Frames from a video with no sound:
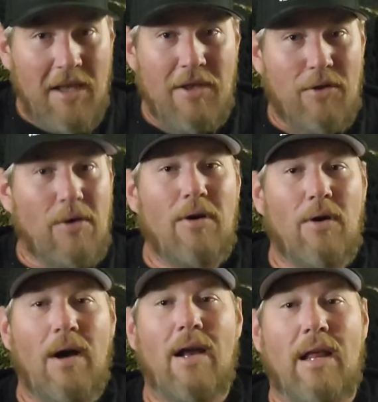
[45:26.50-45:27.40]
You can
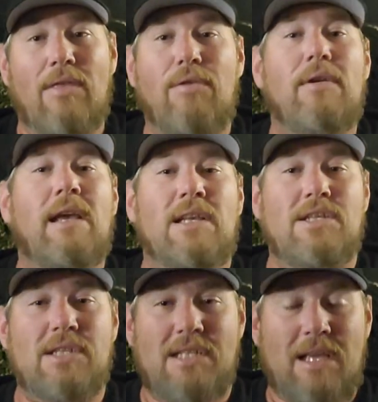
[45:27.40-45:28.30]
go out on 3
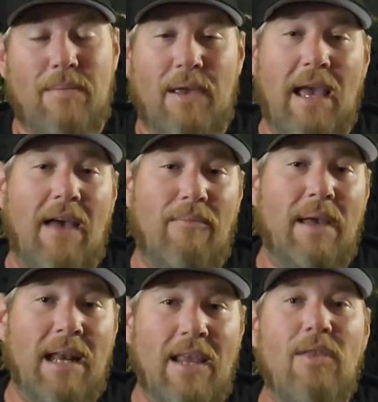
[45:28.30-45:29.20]
inches CP. I've
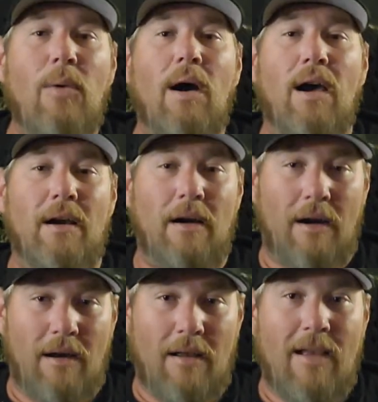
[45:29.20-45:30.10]
been in the
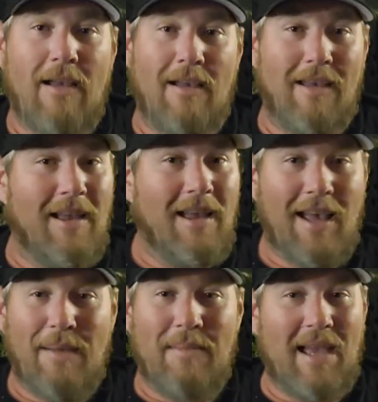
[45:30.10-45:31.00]
water.
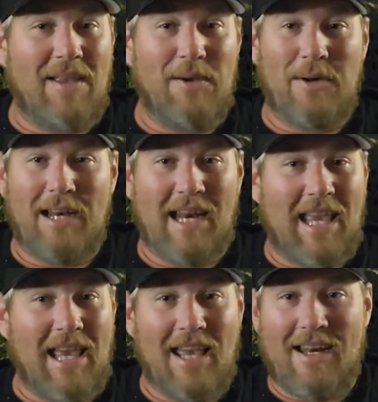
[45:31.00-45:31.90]
I'm not doing it
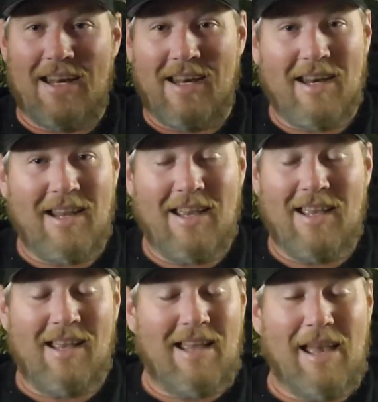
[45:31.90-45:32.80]
again.
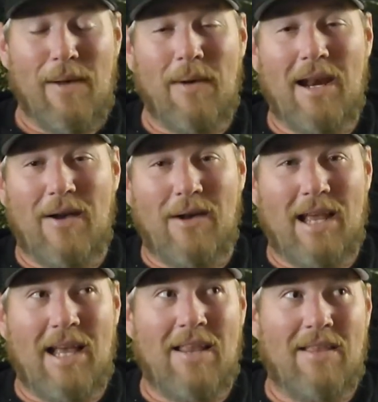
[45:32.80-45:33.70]
I went out
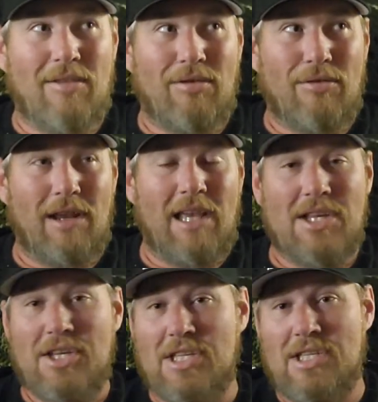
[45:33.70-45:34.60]
on 3
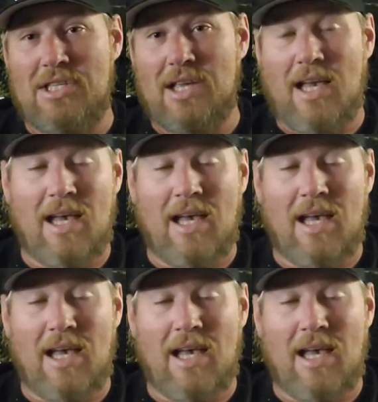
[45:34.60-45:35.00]
inches.